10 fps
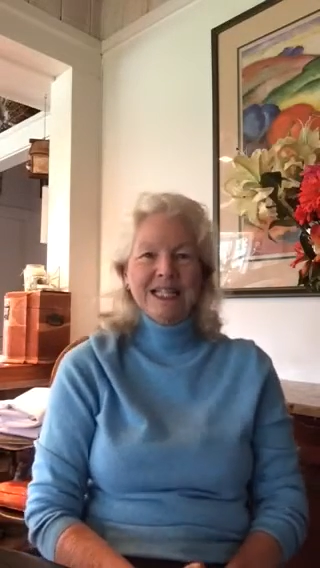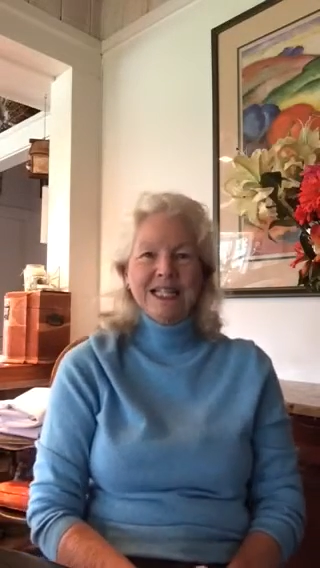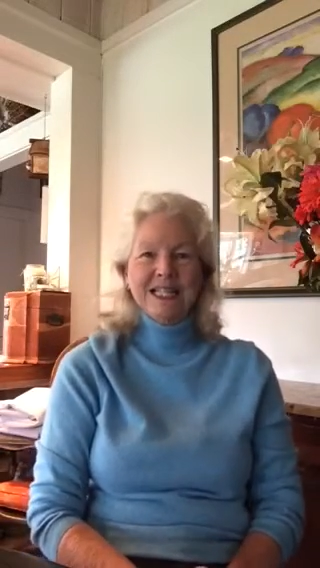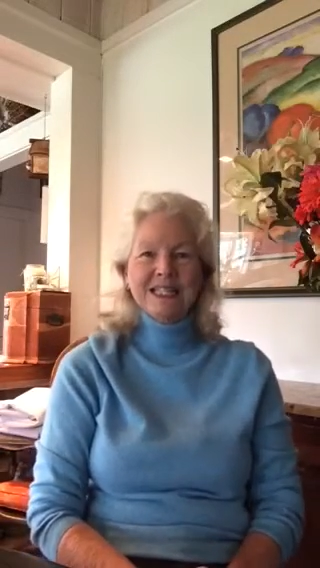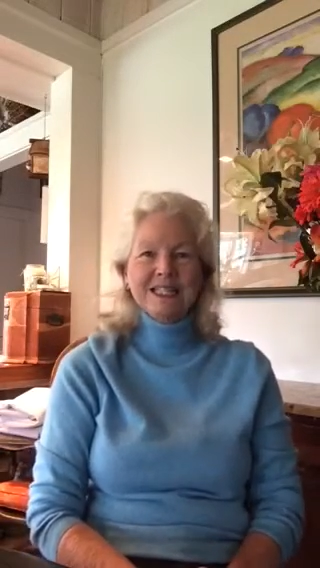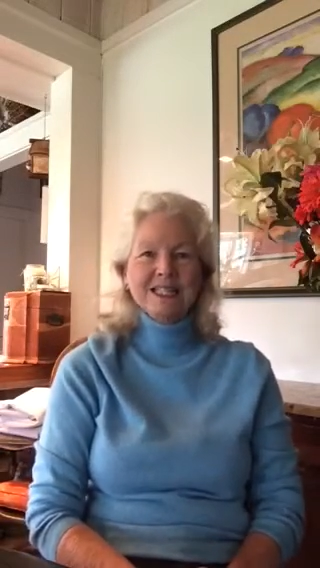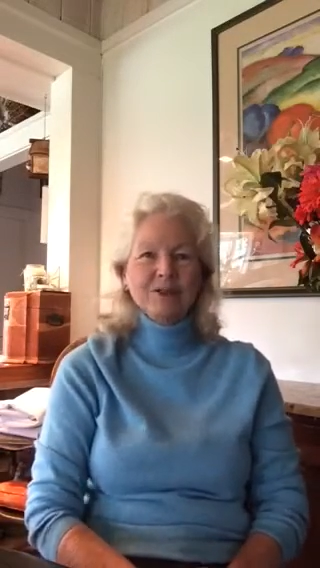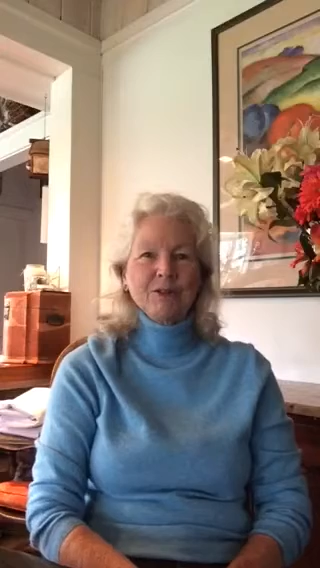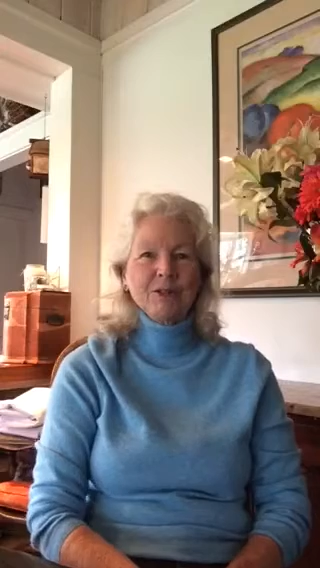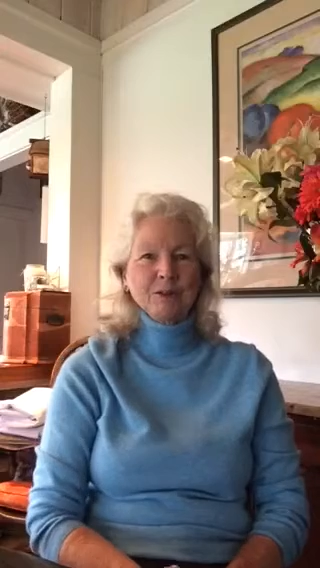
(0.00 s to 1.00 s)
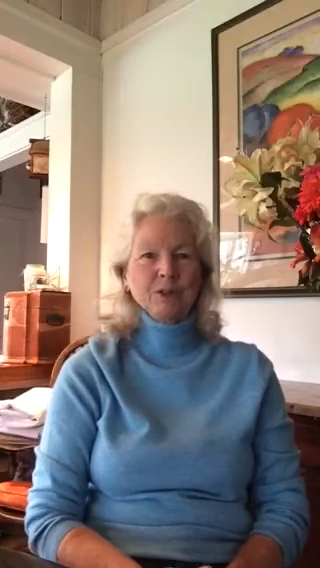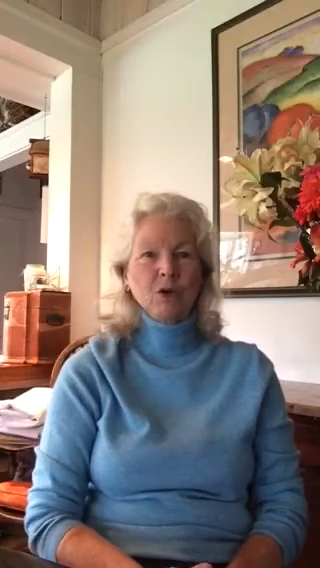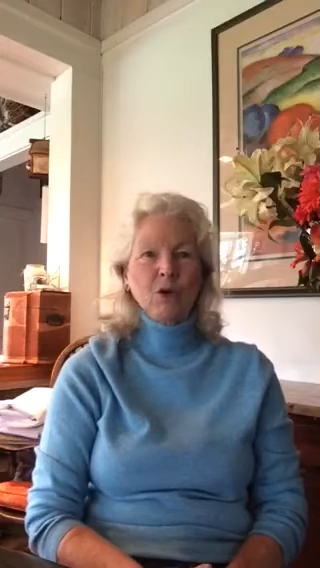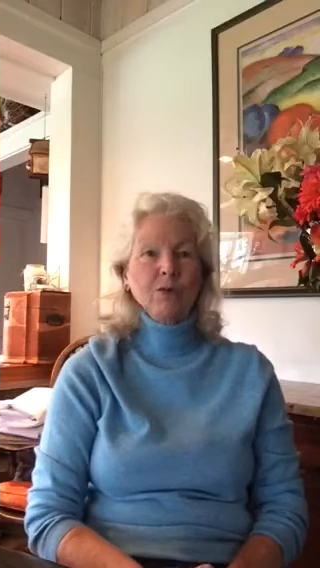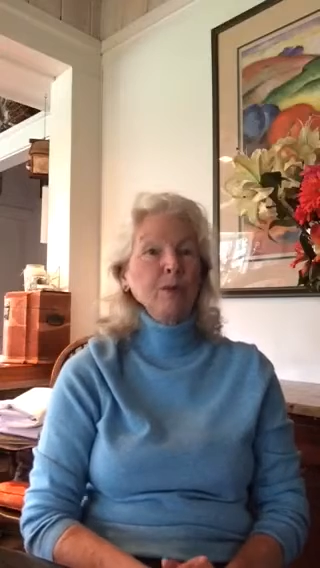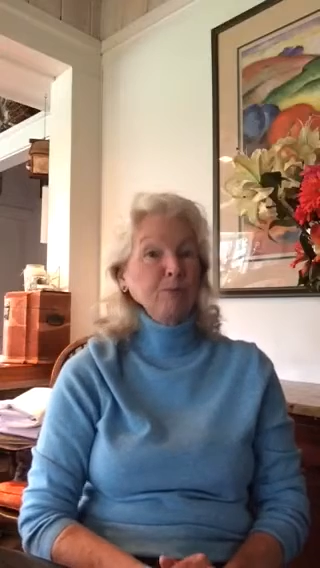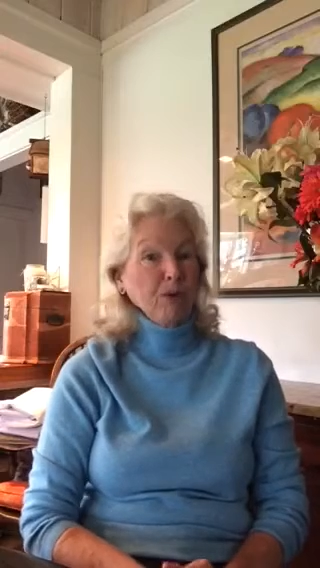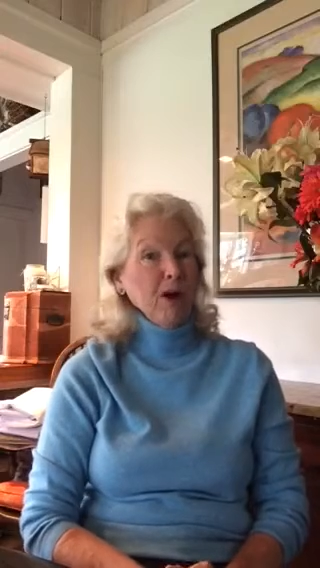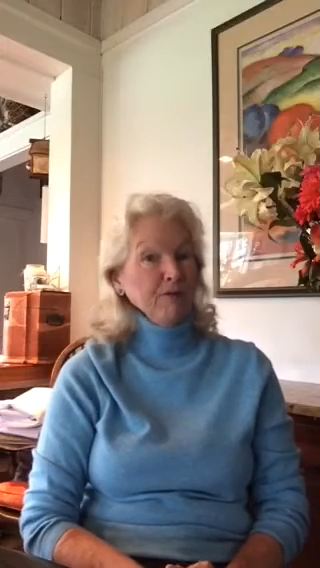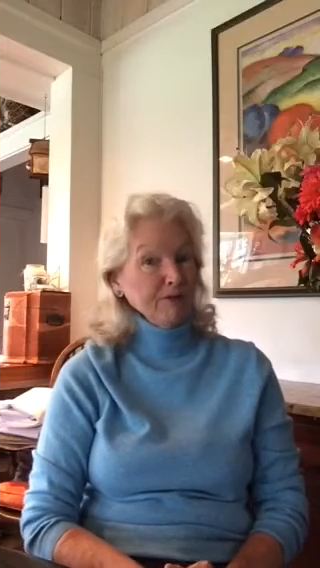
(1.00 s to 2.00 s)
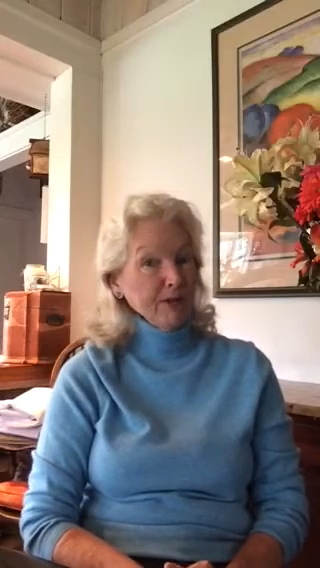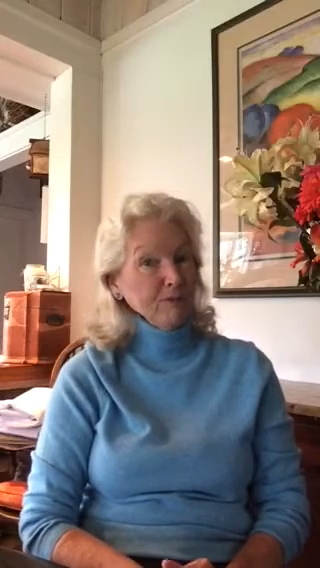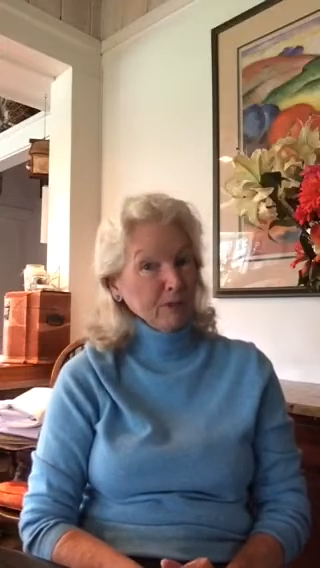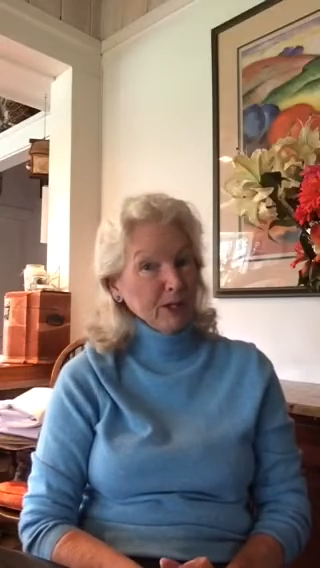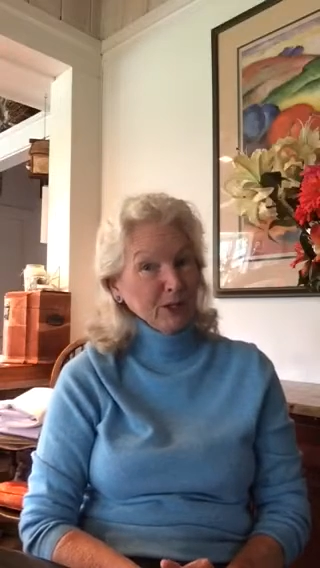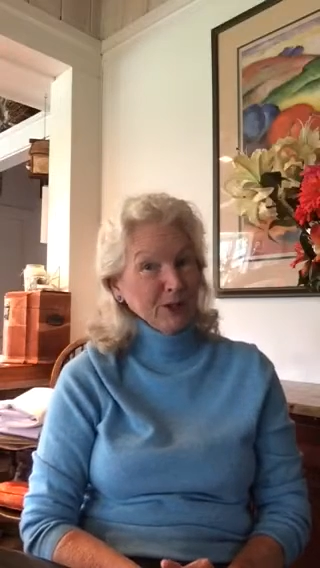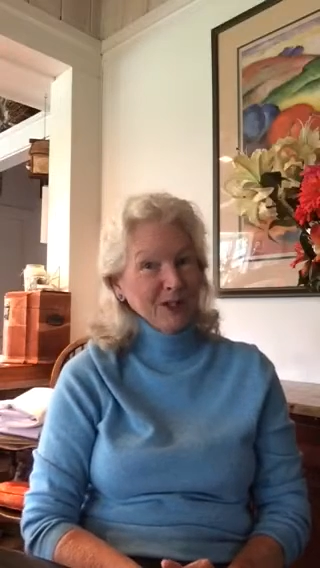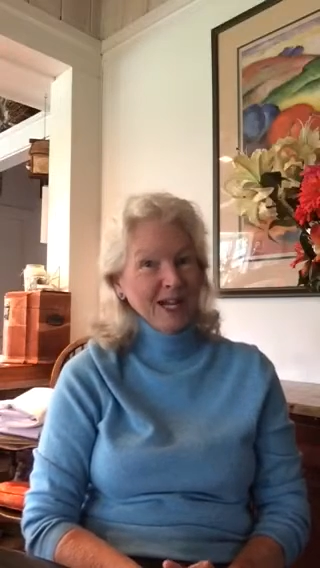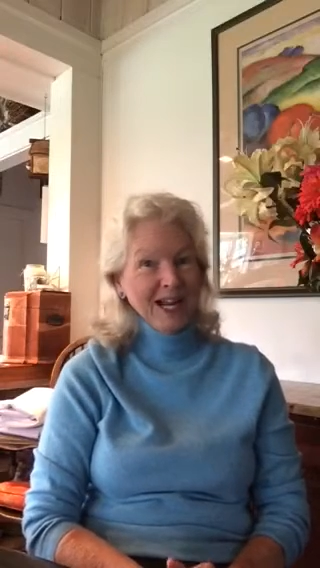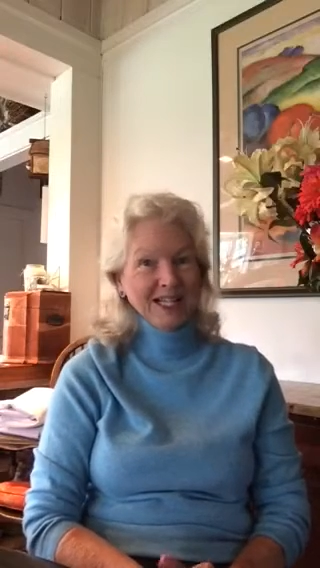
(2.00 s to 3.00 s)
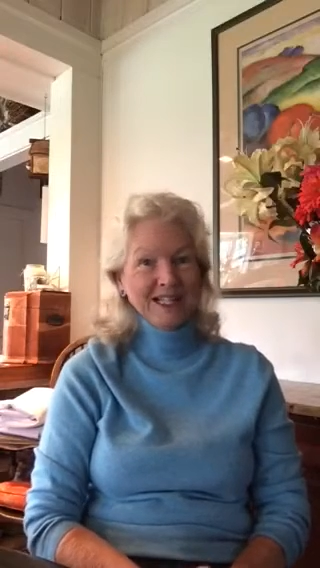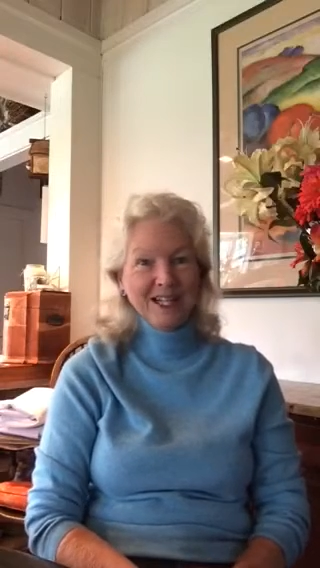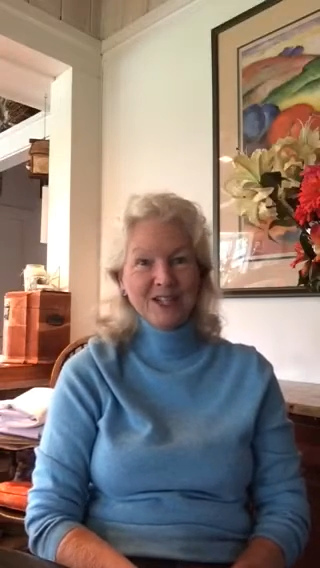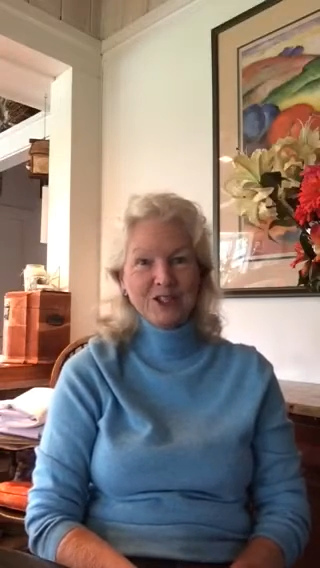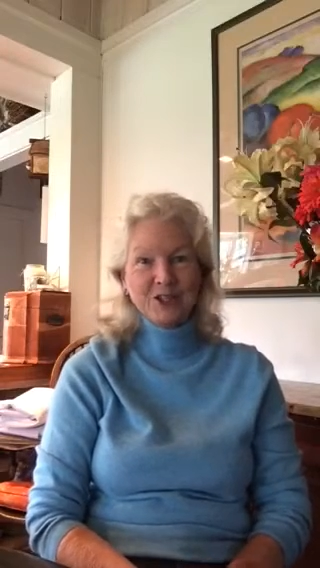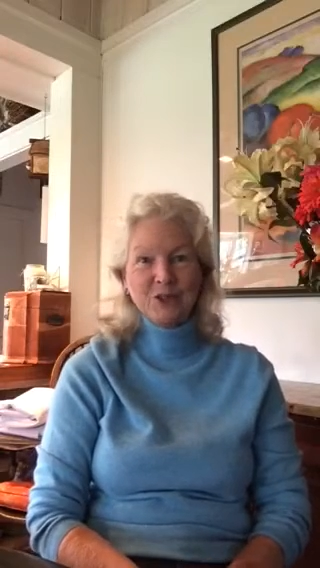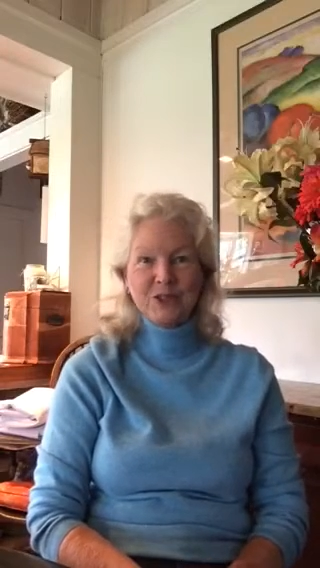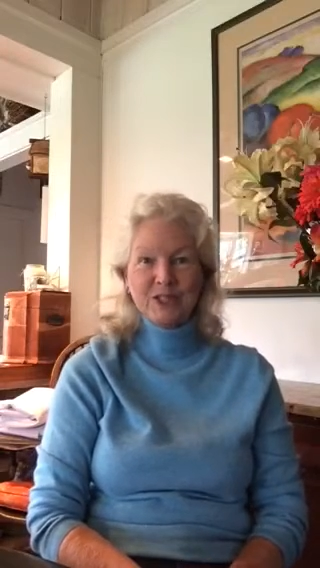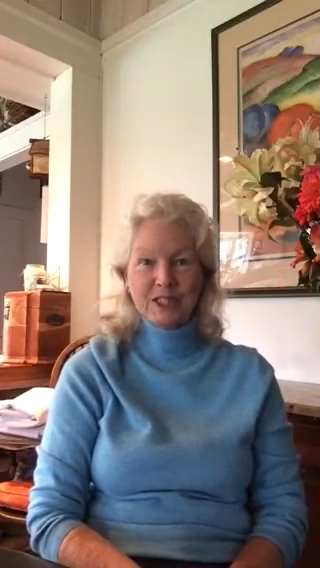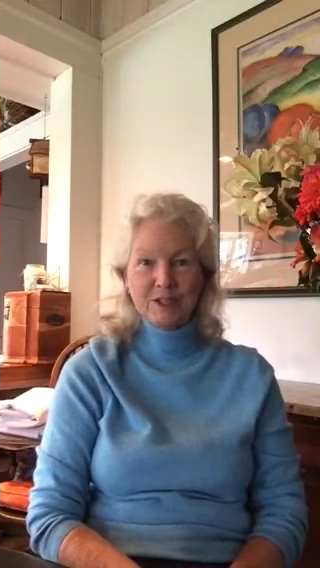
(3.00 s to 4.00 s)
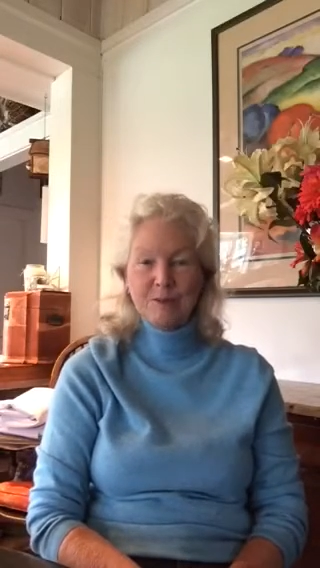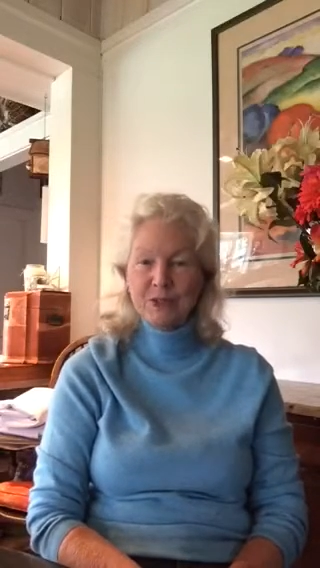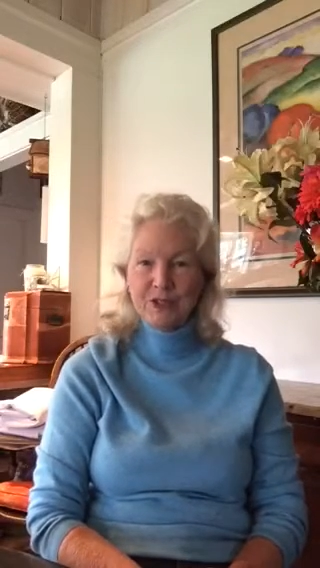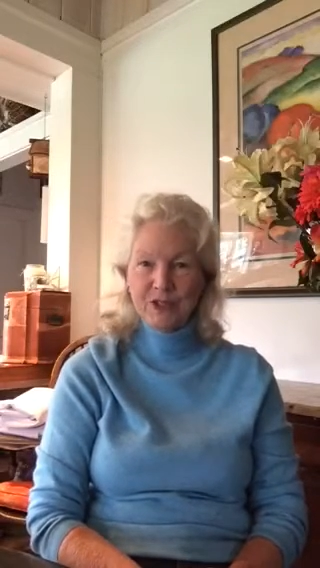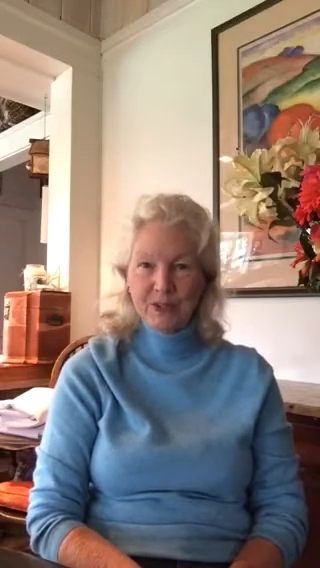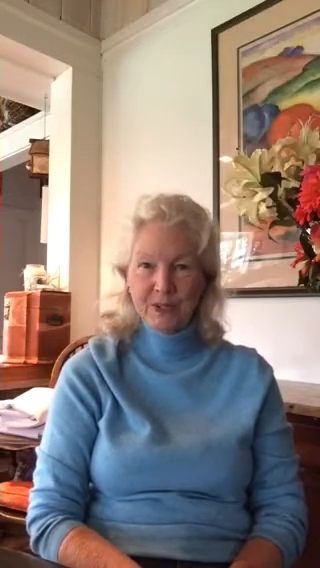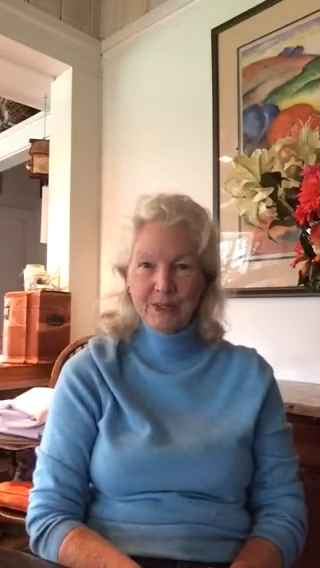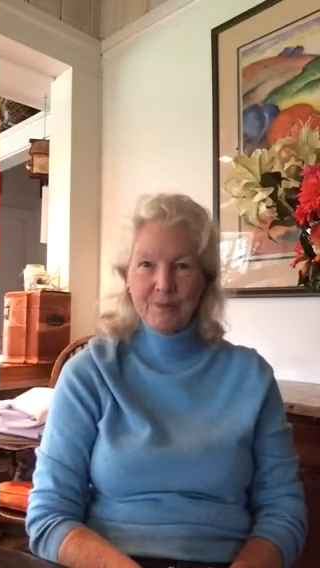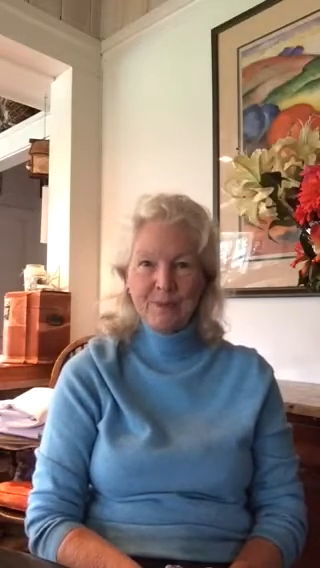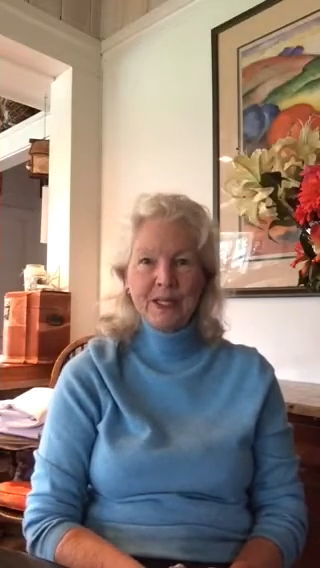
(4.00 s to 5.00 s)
His theory was called the Bronfenbrenner Ecological Systems Theory.